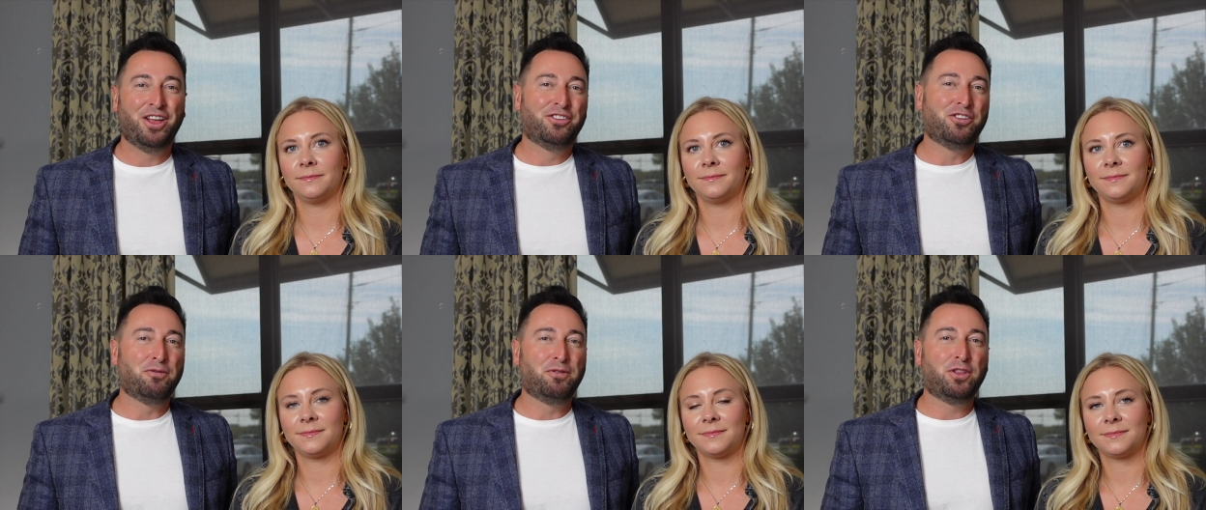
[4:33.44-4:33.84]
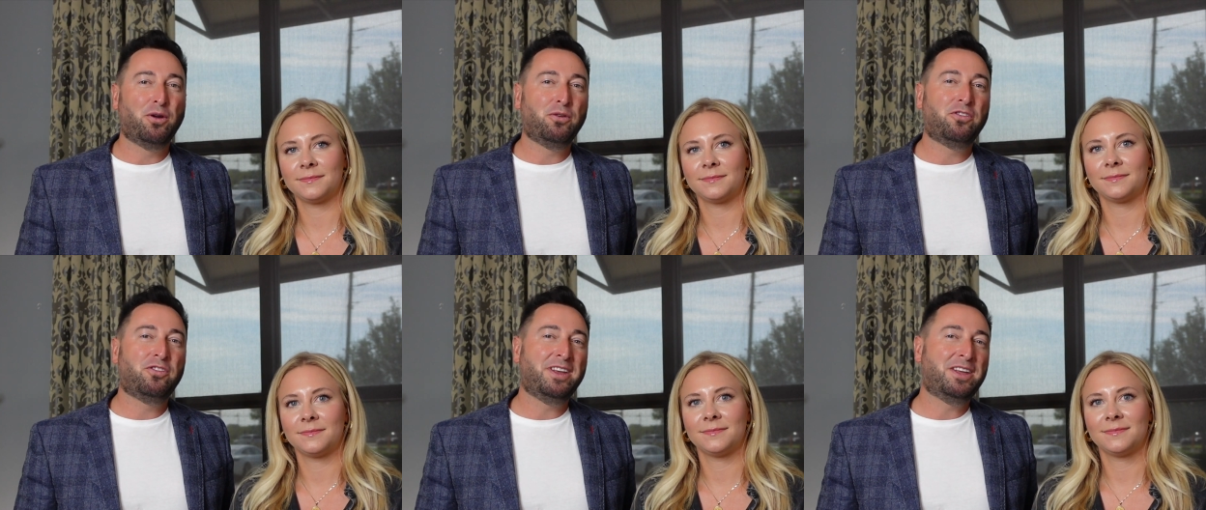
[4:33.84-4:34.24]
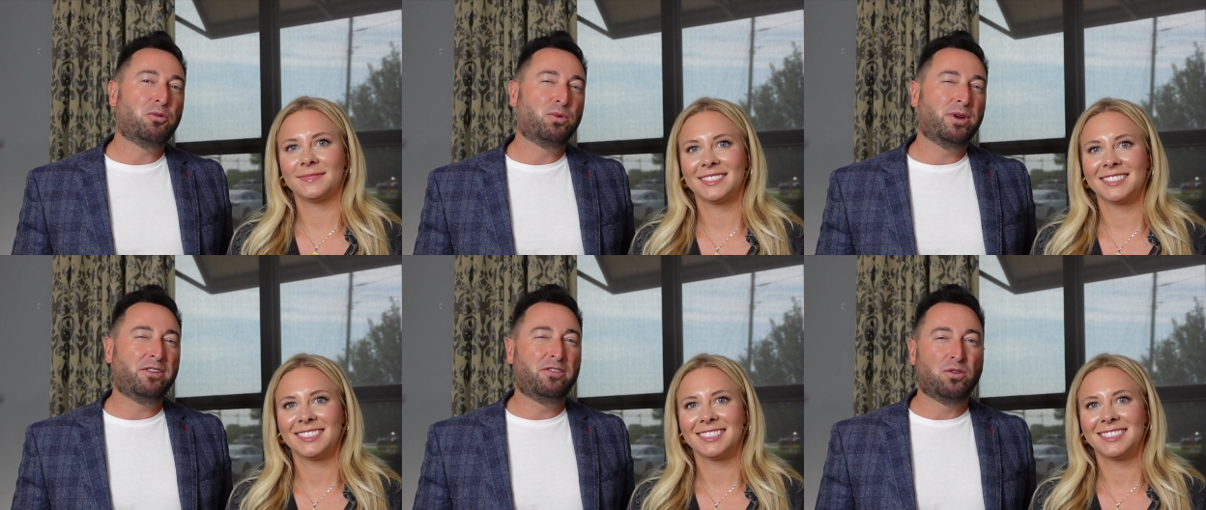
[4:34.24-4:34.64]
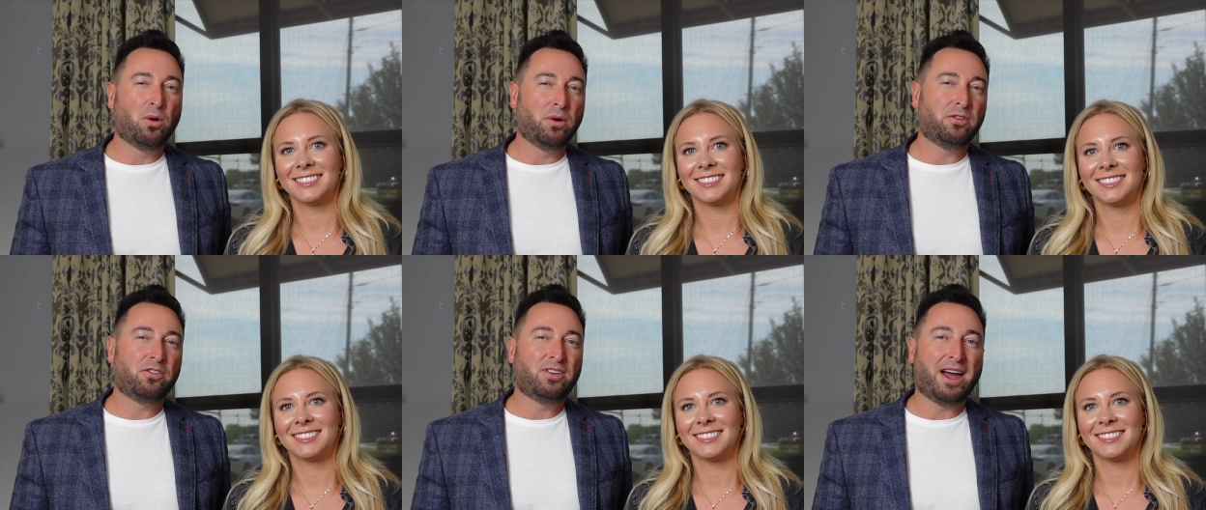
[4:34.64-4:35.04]
Speaker 1: So for those seeking
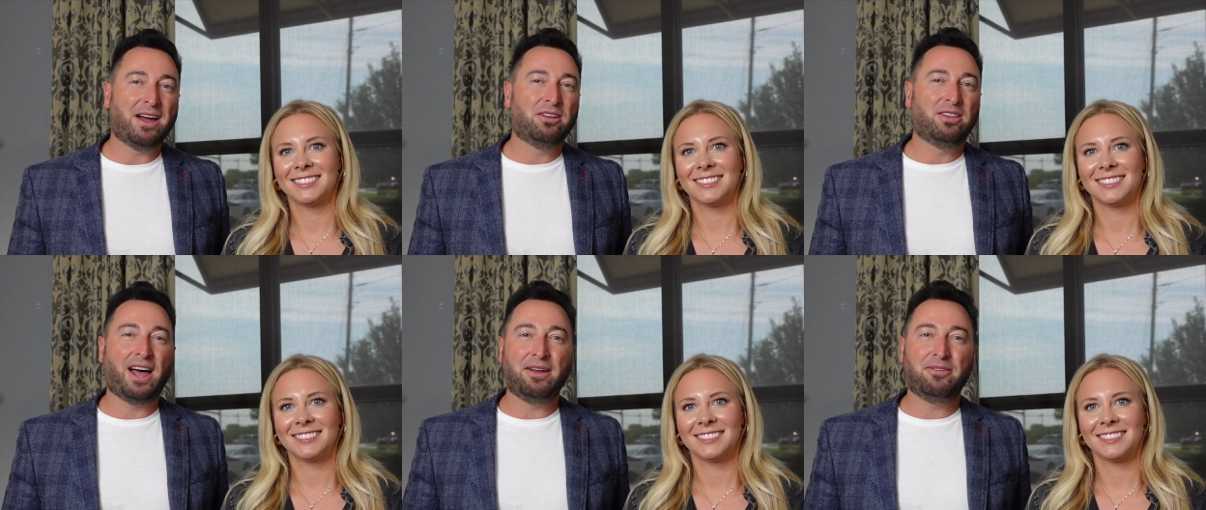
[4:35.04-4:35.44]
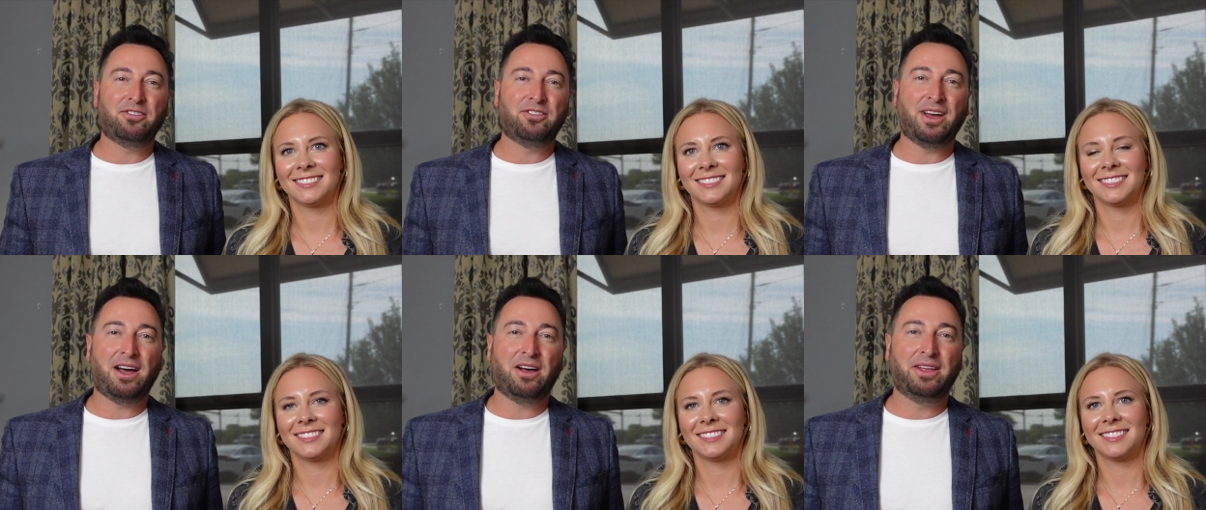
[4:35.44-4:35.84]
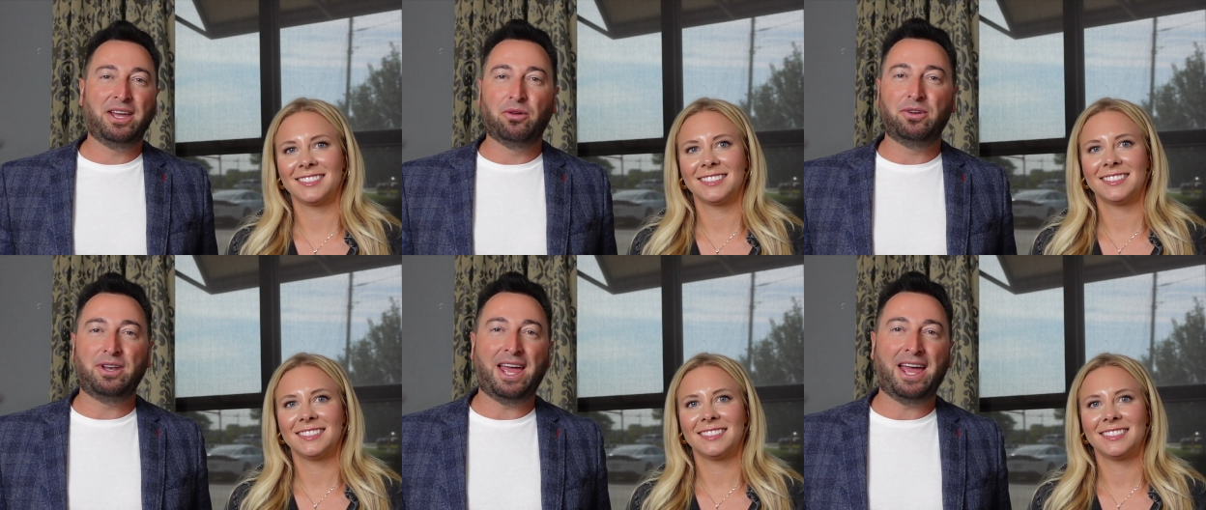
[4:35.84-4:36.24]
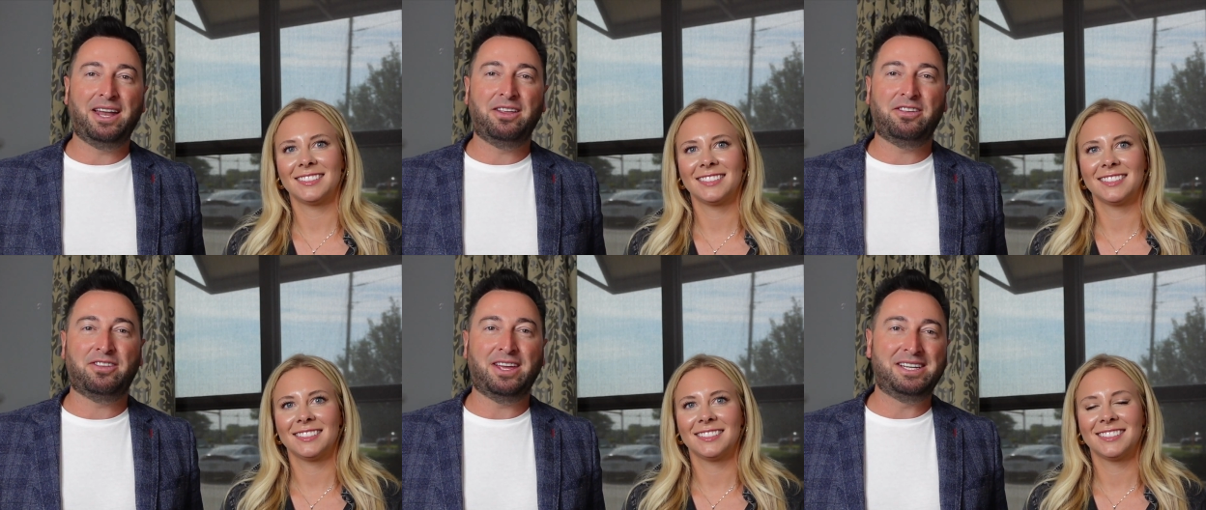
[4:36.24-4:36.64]
resort-style lifestyle, Hilton Head
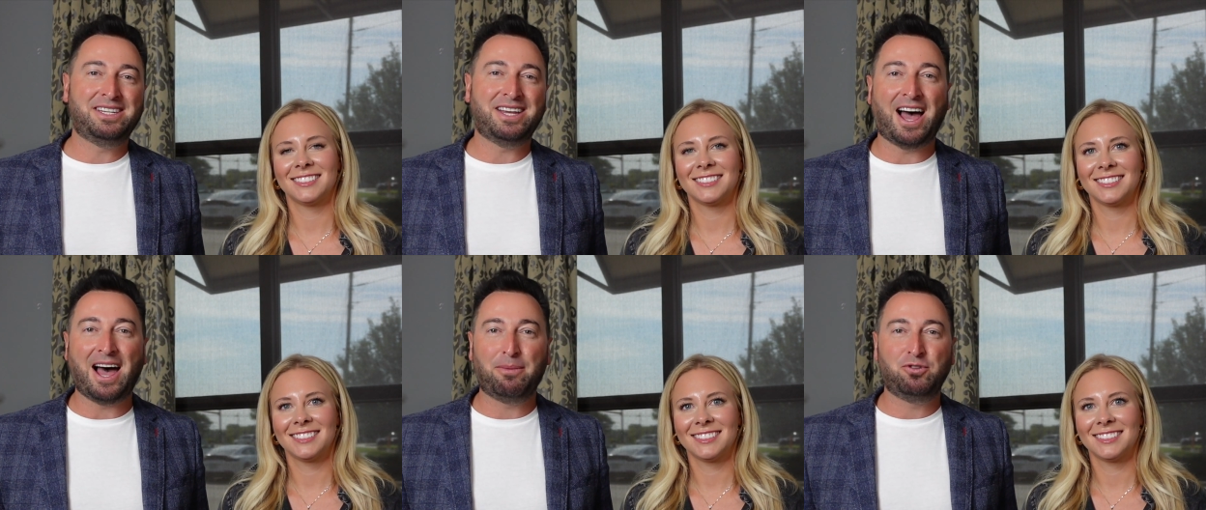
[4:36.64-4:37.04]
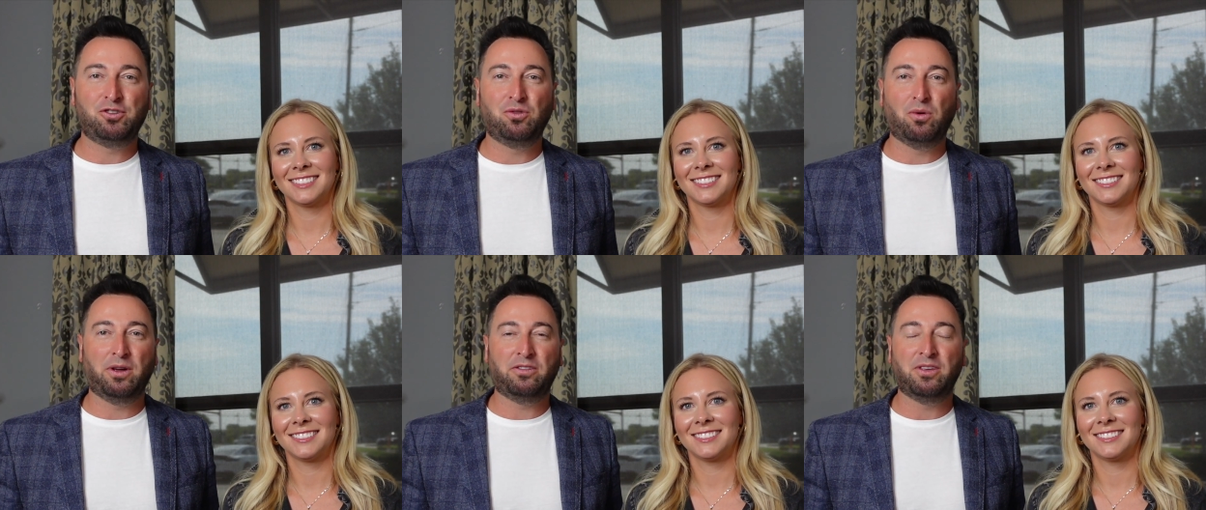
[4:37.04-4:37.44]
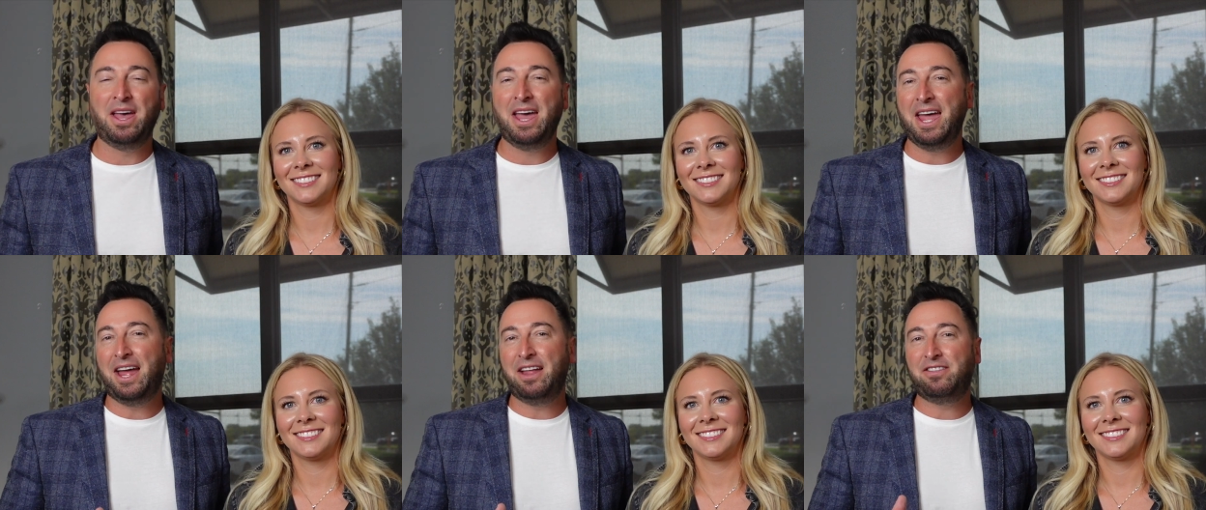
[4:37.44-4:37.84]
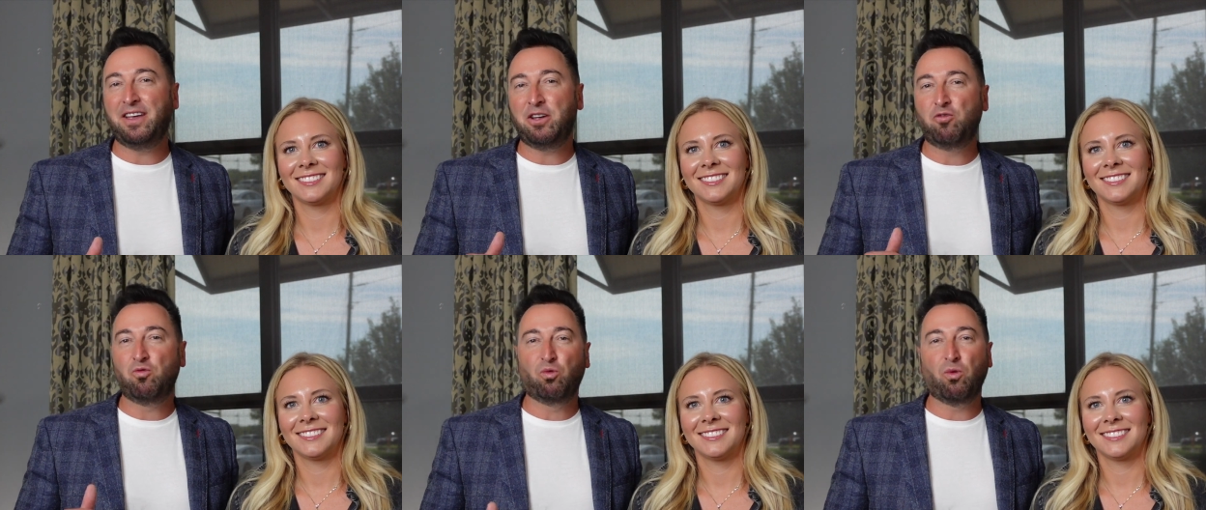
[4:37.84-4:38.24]
is a top choice. It's a
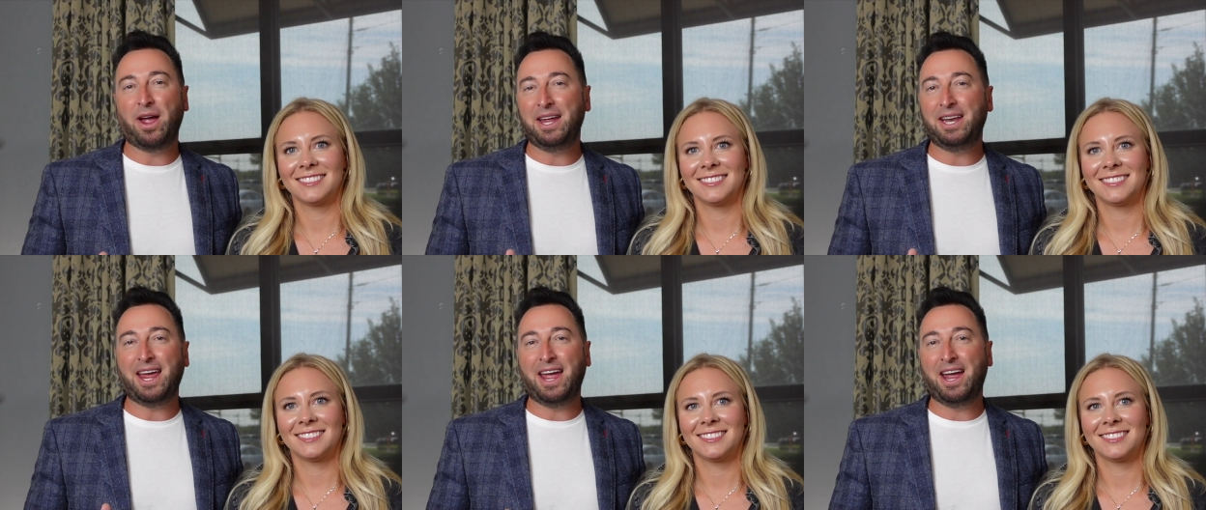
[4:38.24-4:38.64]
great